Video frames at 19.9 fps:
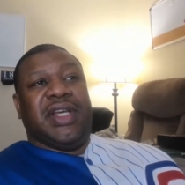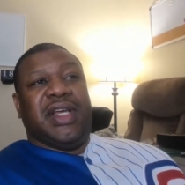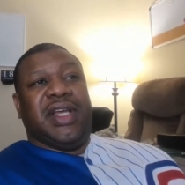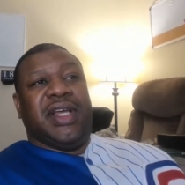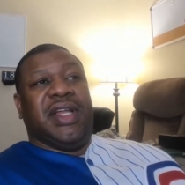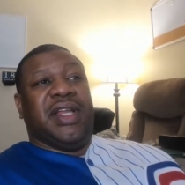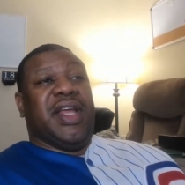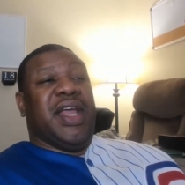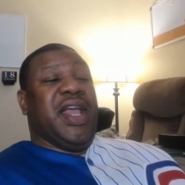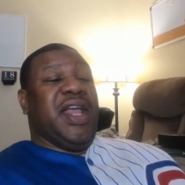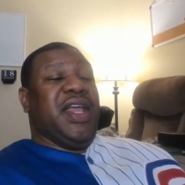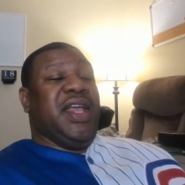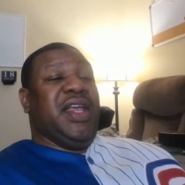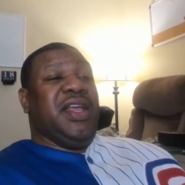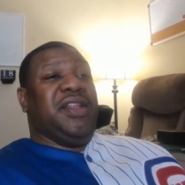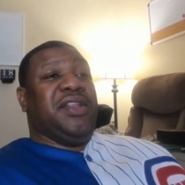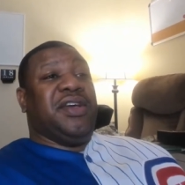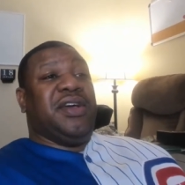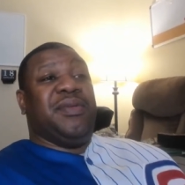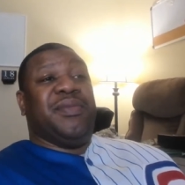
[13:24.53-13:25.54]
at
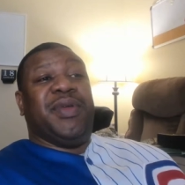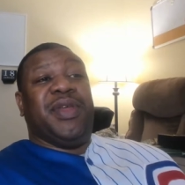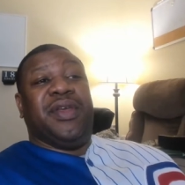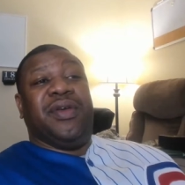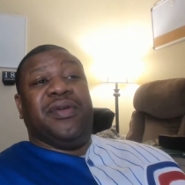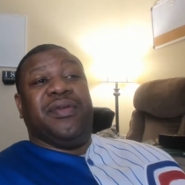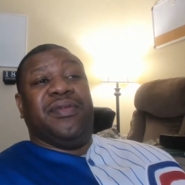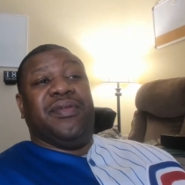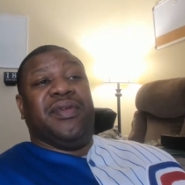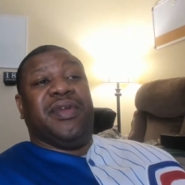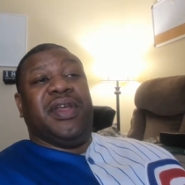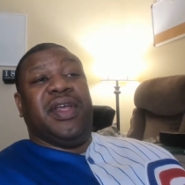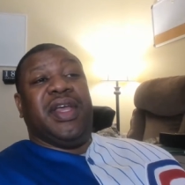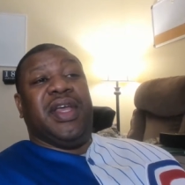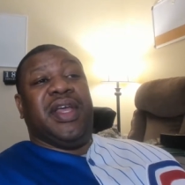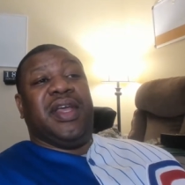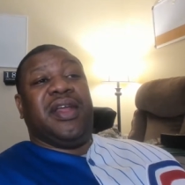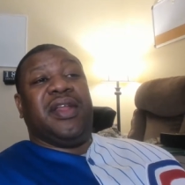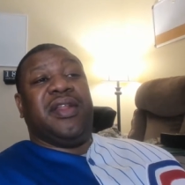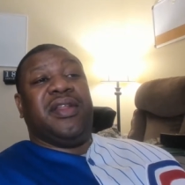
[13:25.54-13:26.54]
AEW.
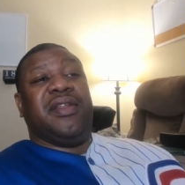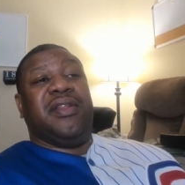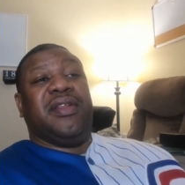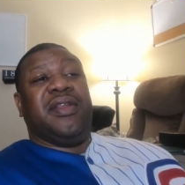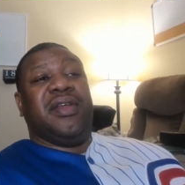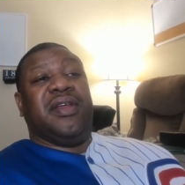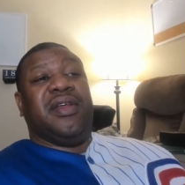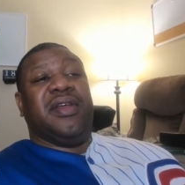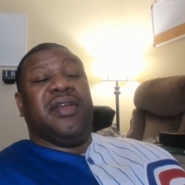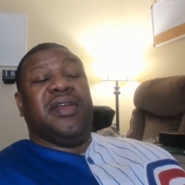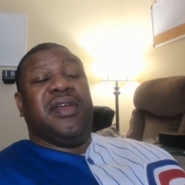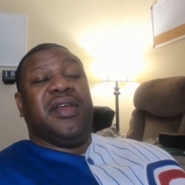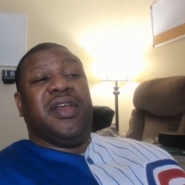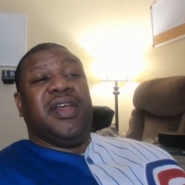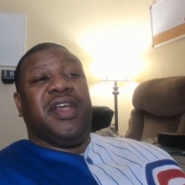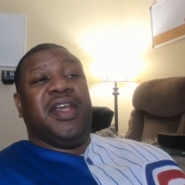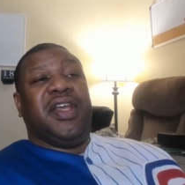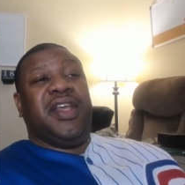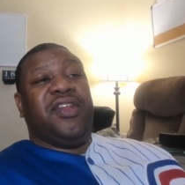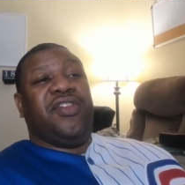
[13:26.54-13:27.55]
And
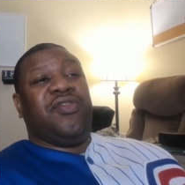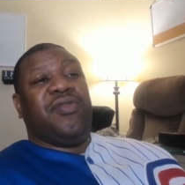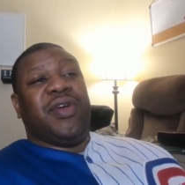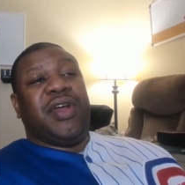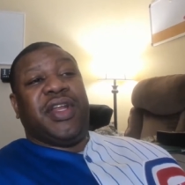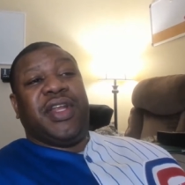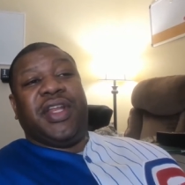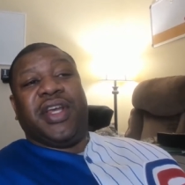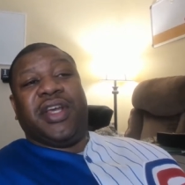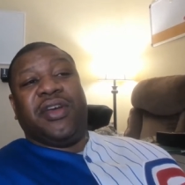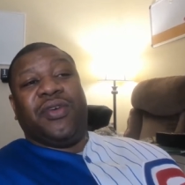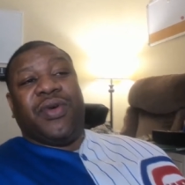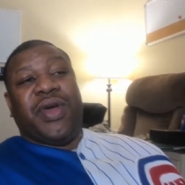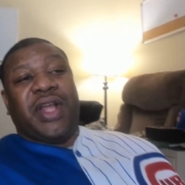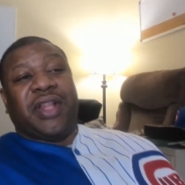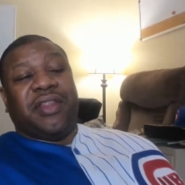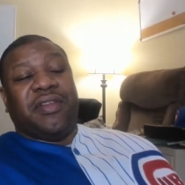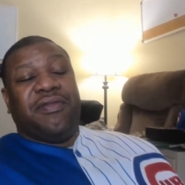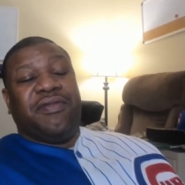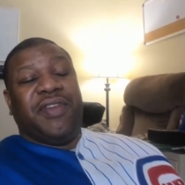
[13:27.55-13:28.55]
he's ready to go
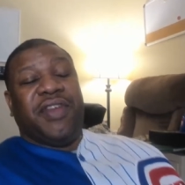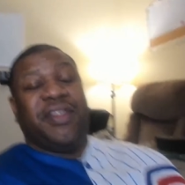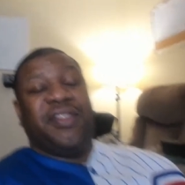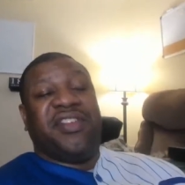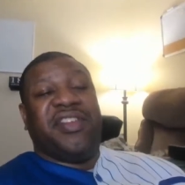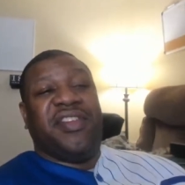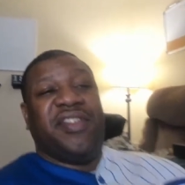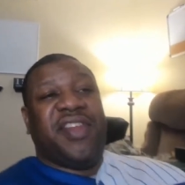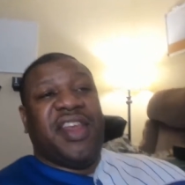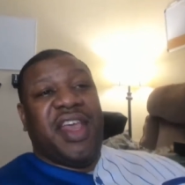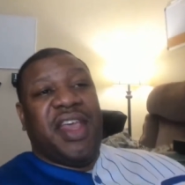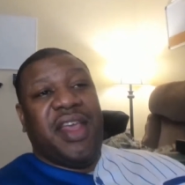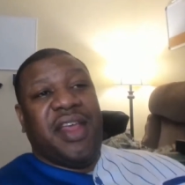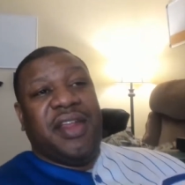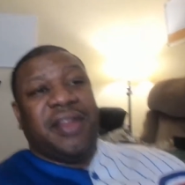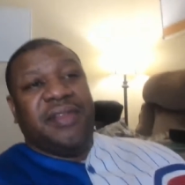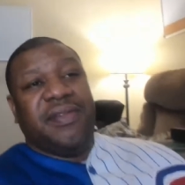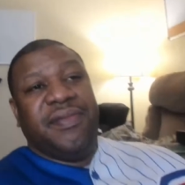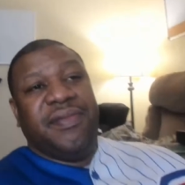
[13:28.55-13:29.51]
after Vince's head.